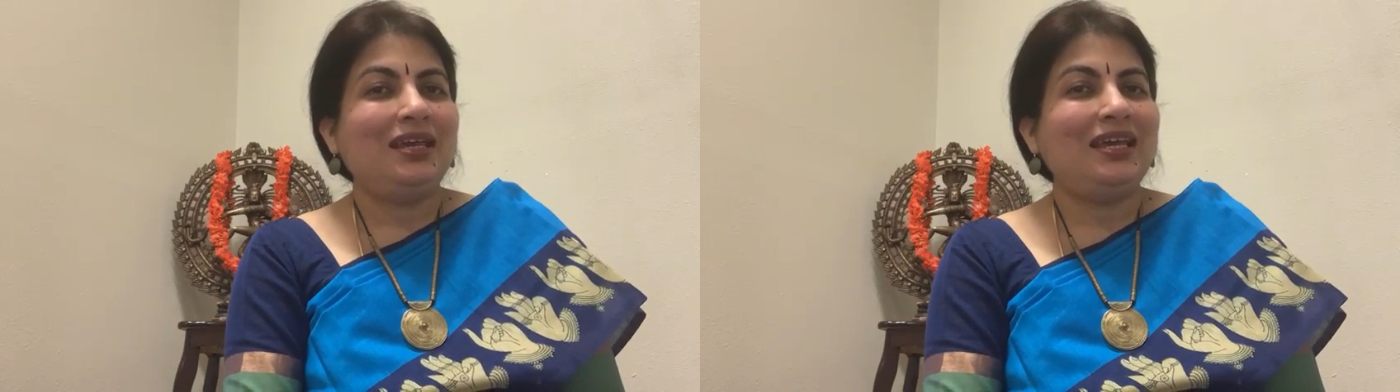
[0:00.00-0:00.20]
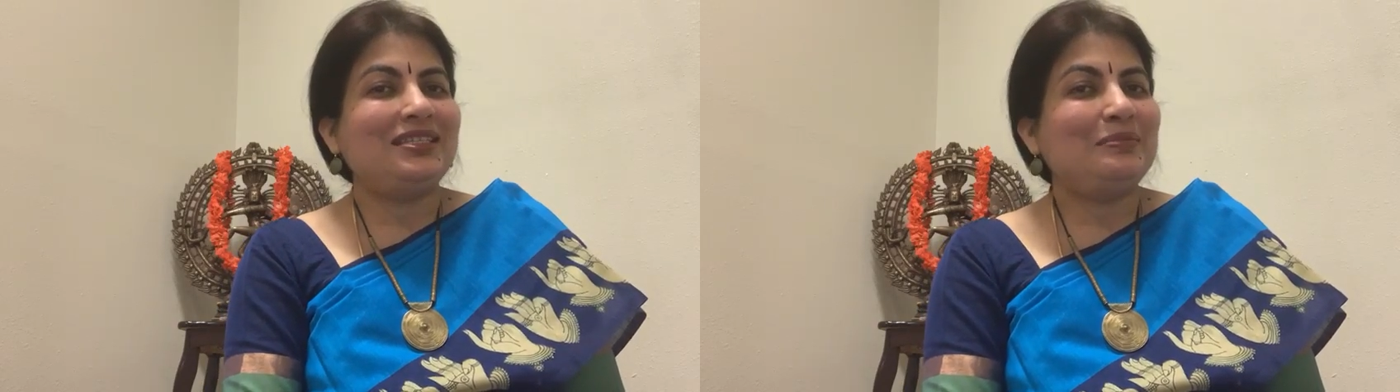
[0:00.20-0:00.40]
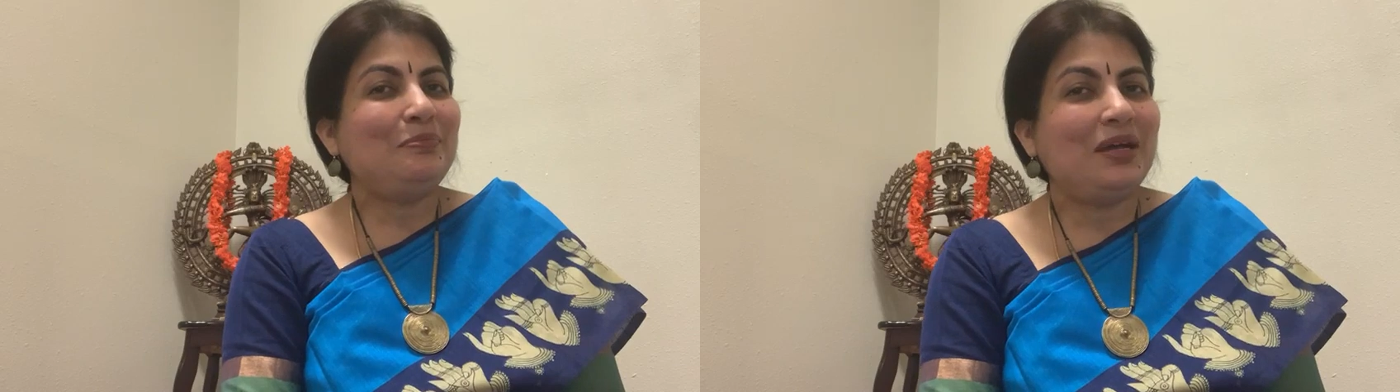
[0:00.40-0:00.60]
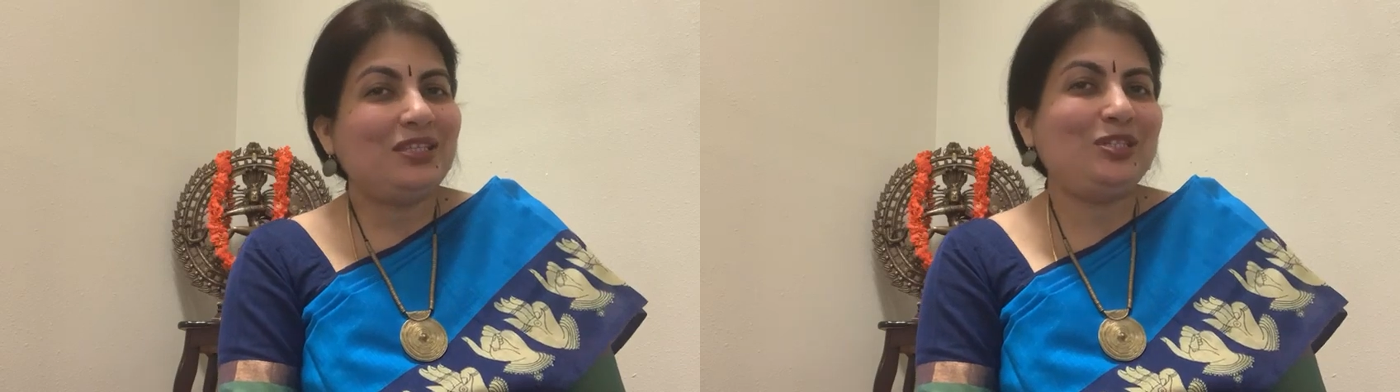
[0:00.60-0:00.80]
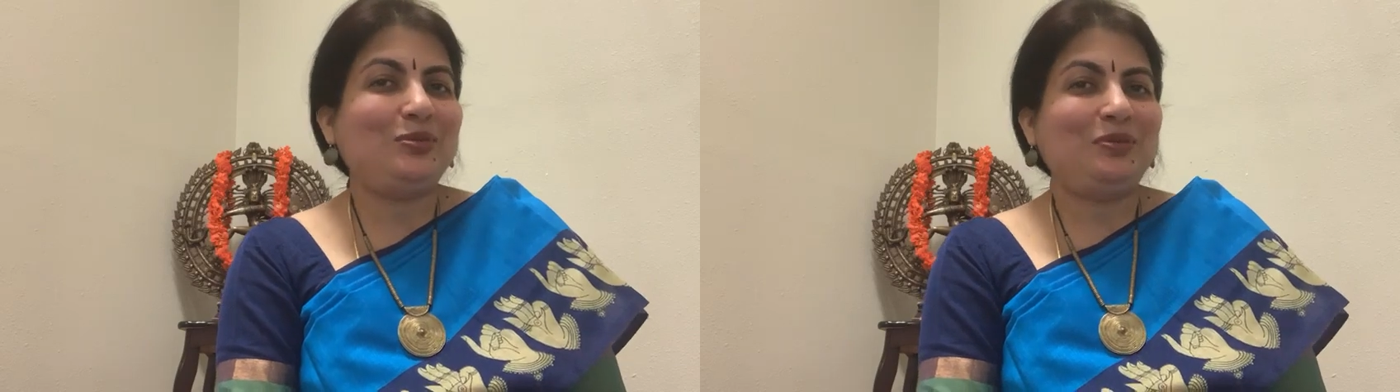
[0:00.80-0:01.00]
has
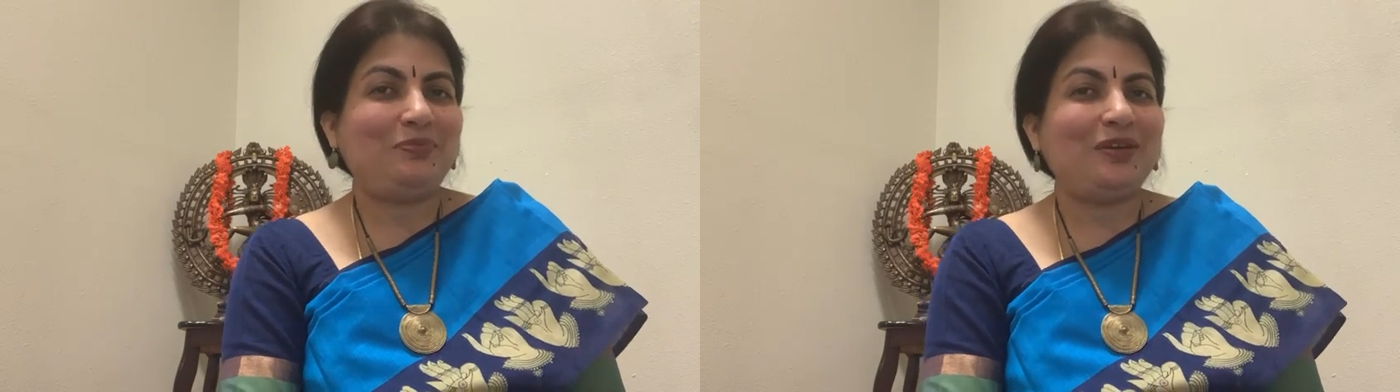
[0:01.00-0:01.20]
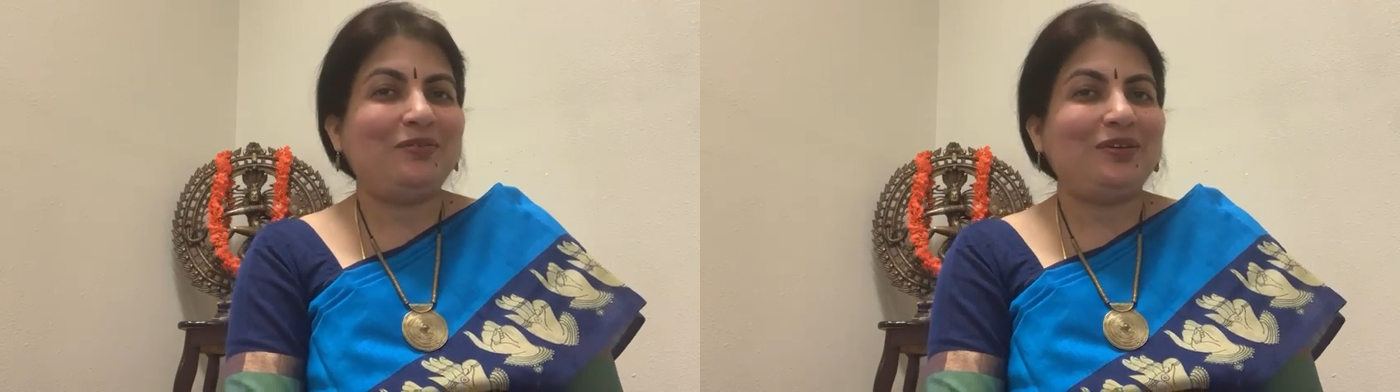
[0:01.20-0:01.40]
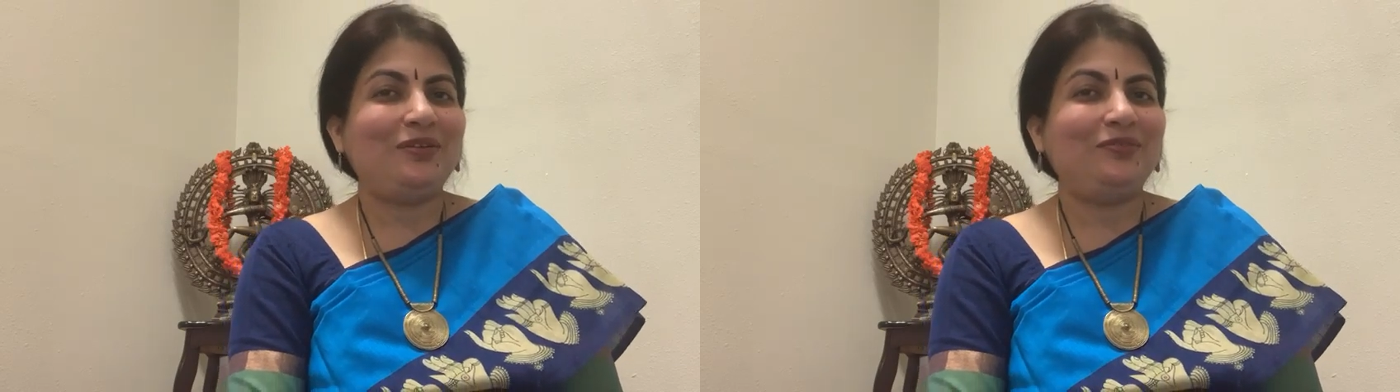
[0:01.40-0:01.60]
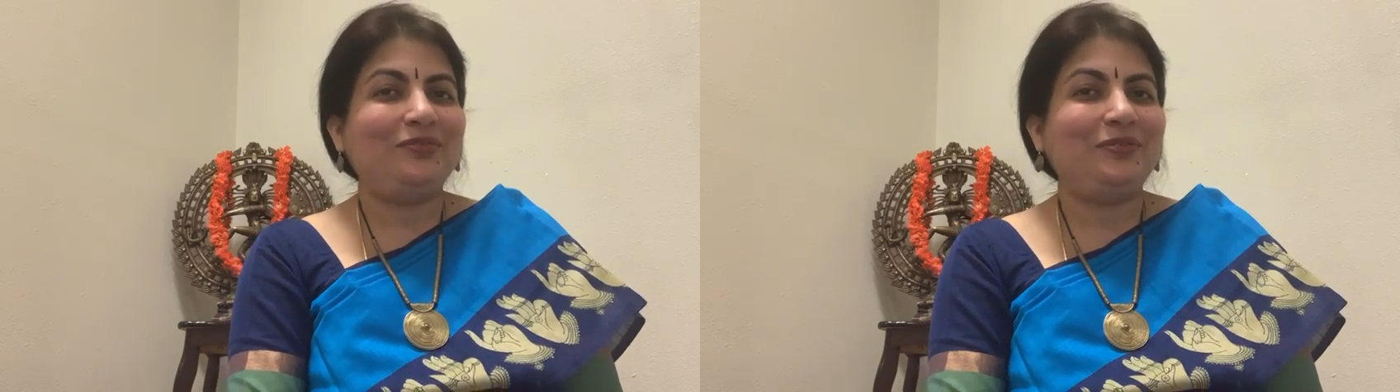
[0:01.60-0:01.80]
much to be proud of.